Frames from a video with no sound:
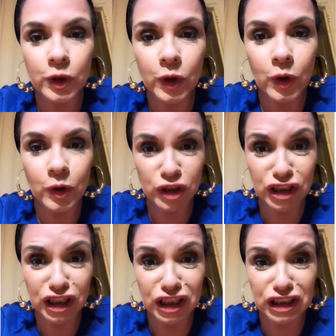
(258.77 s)
to go
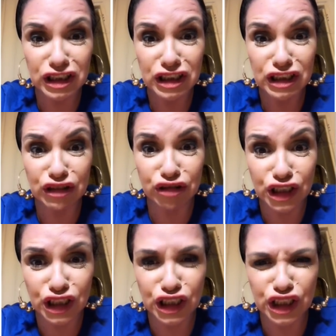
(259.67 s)
straight to
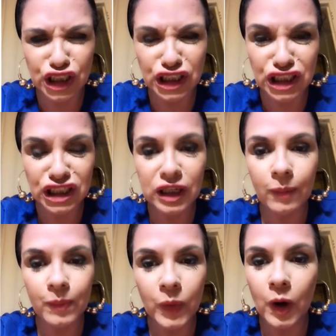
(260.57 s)
versions.
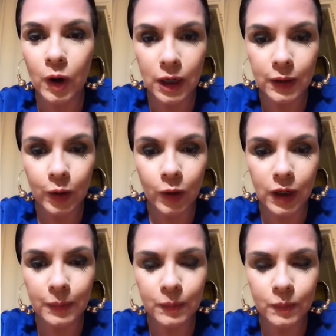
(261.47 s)
All right. Okay.